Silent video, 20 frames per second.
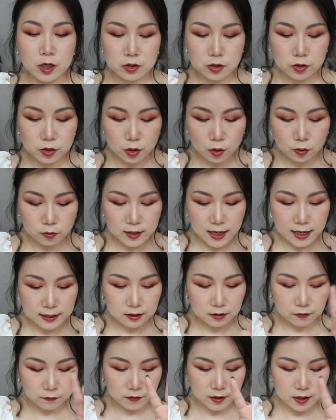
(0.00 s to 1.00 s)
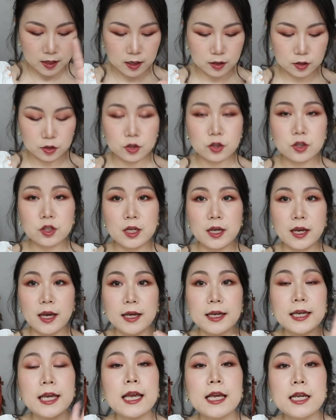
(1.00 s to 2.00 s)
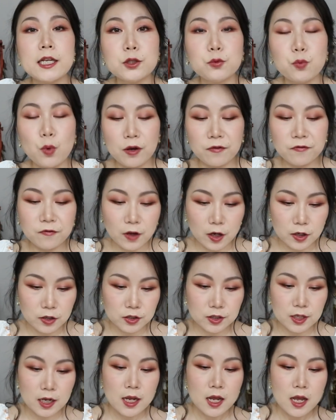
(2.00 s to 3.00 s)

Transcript: so that's finished. His one first.